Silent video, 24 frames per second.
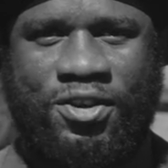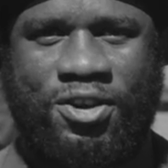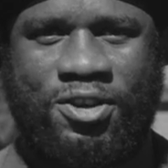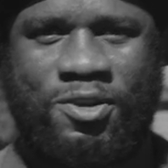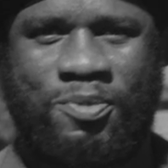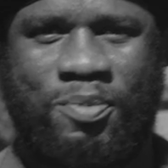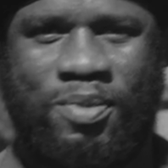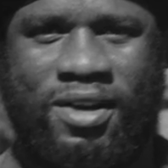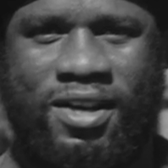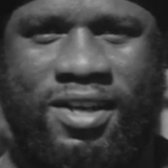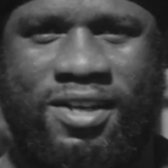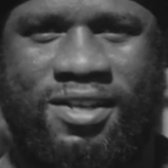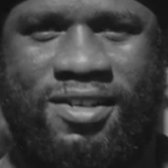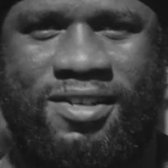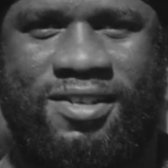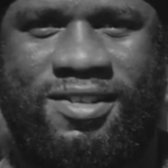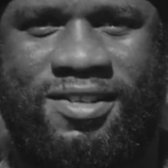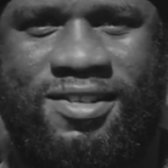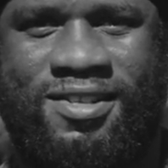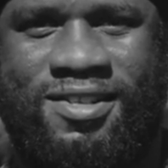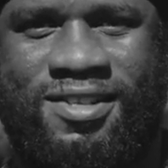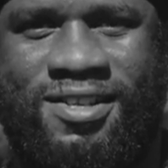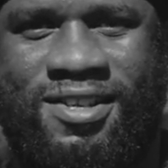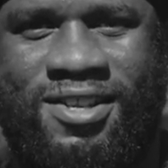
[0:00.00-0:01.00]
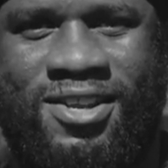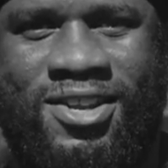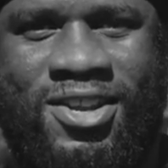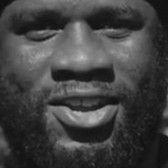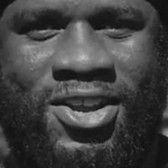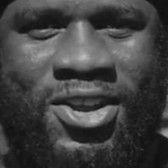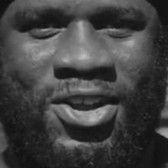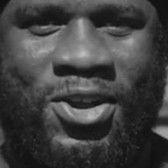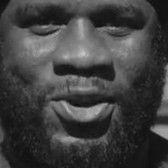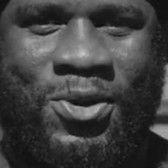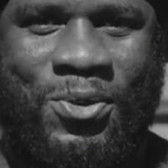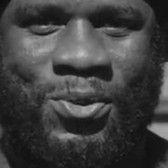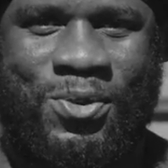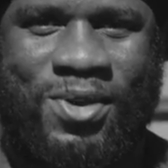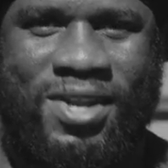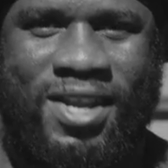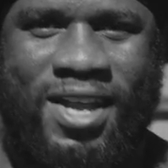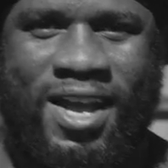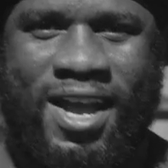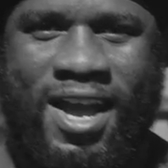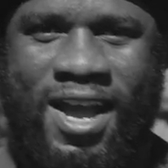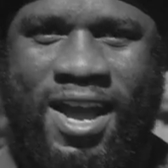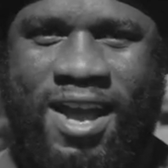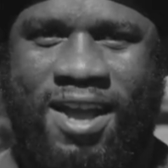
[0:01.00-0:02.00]
third place,
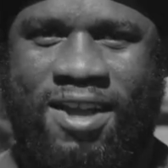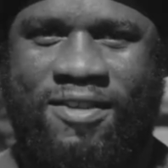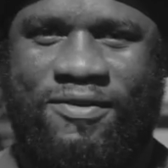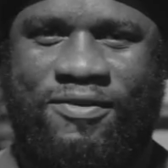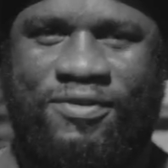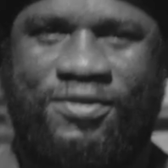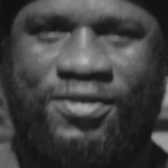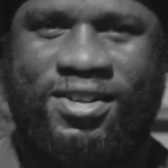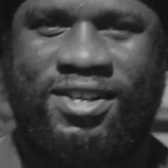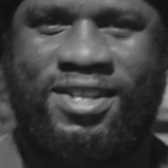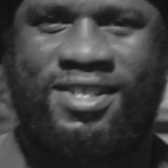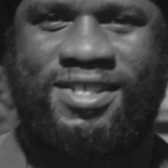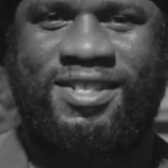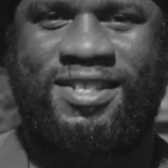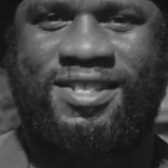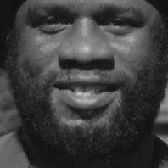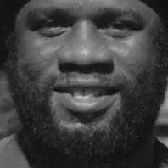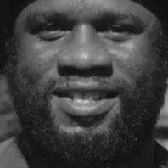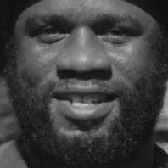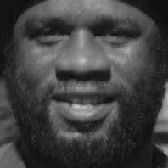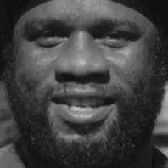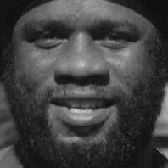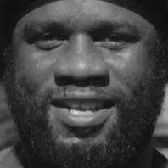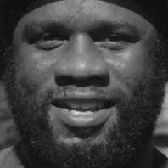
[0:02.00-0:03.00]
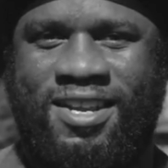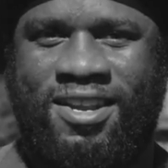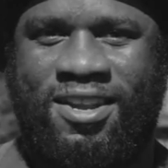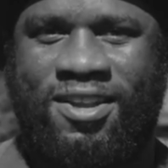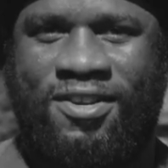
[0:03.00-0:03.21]
we have Felicity